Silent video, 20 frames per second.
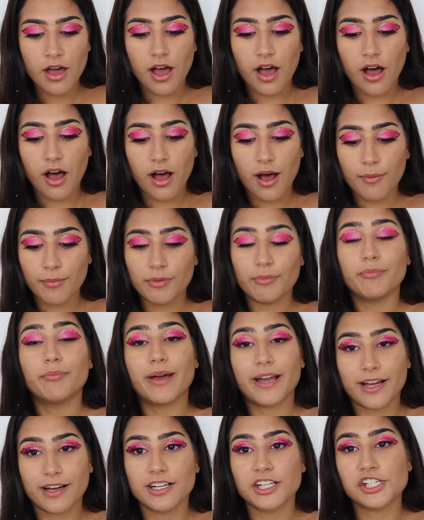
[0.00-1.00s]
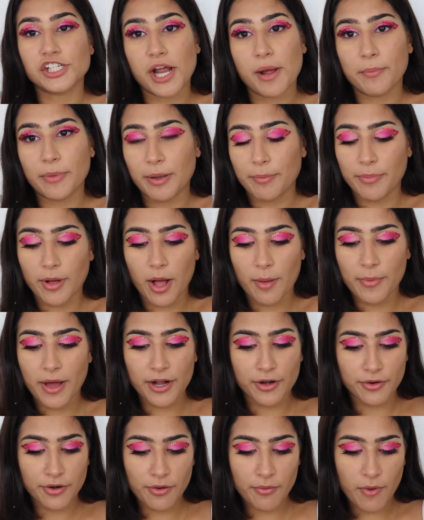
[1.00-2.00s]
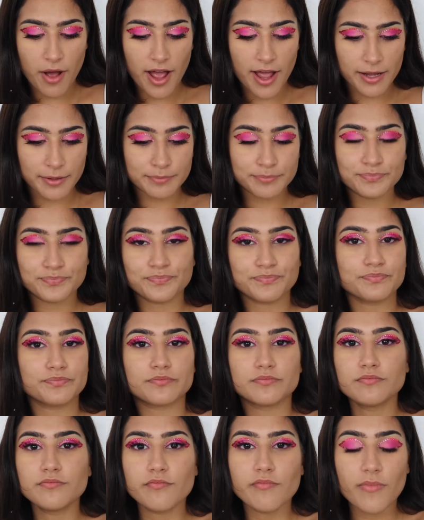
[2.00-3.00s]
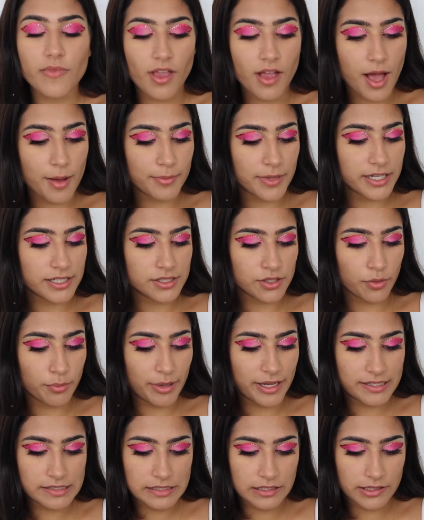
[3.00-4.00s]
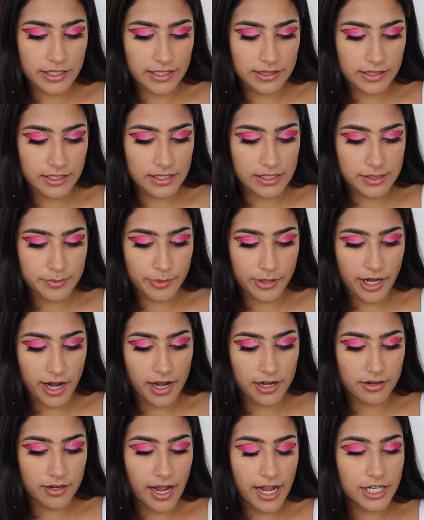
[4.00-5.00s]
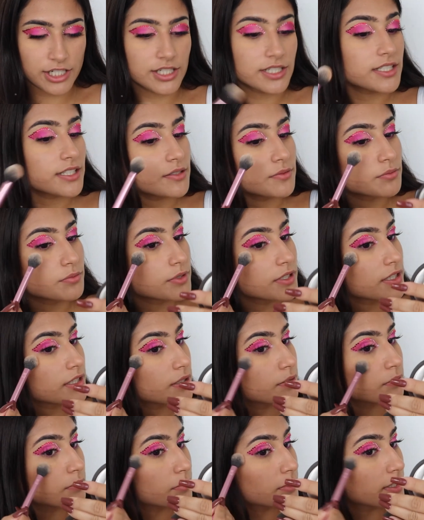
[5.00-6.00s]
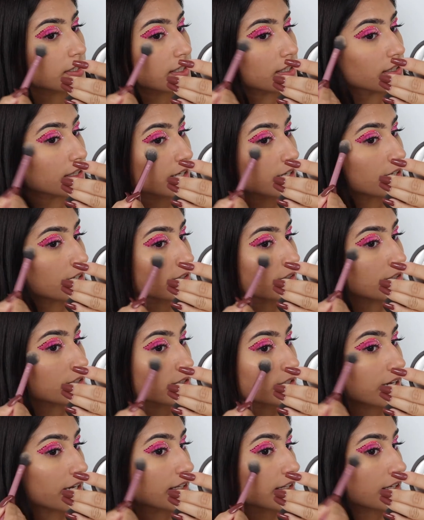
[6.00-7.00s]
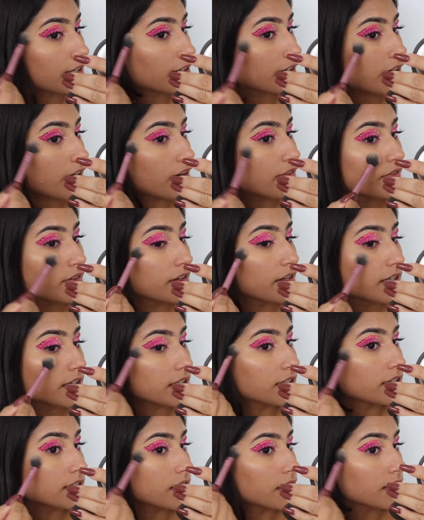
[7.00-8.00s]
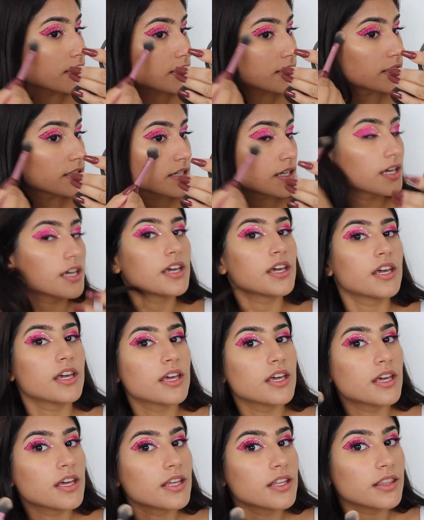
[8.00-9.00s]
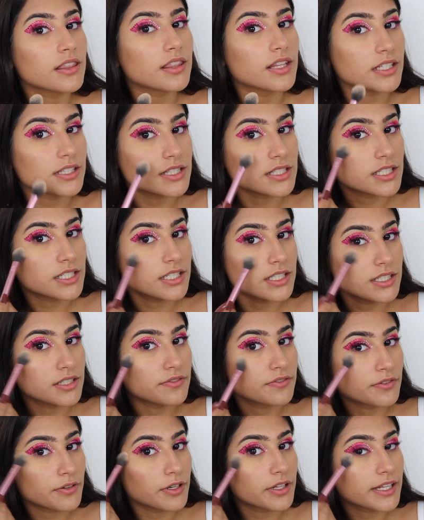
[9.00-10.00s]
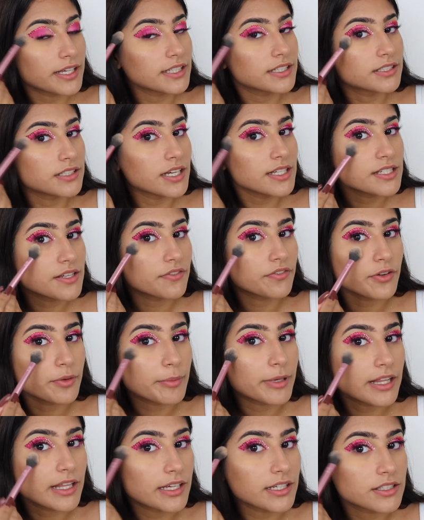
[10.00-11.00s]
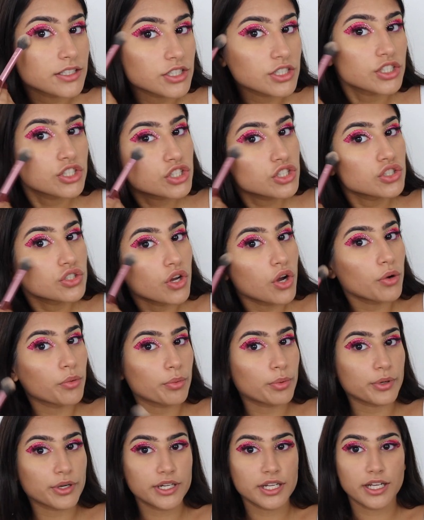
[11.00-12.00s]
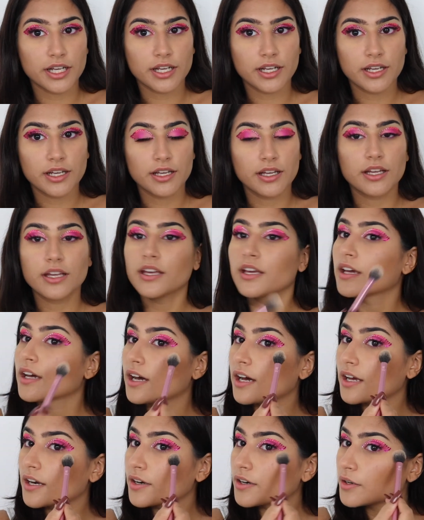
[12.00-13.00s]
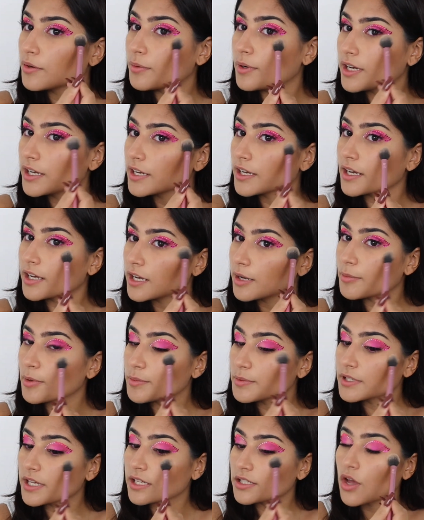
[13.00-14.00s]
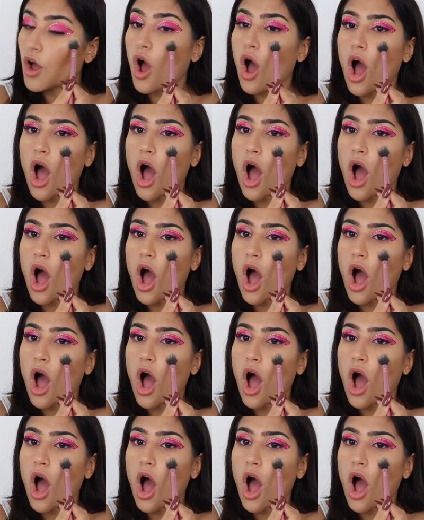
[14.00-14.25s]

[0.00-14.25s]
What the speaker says: Becca Champagne Pop. I don't know why I'm like so basic like this, but I just really, really like this highlighter. I feel like it does the tea for, like, it does it for me. Like, it's just so pretty. I don't know why. I'm obsessed.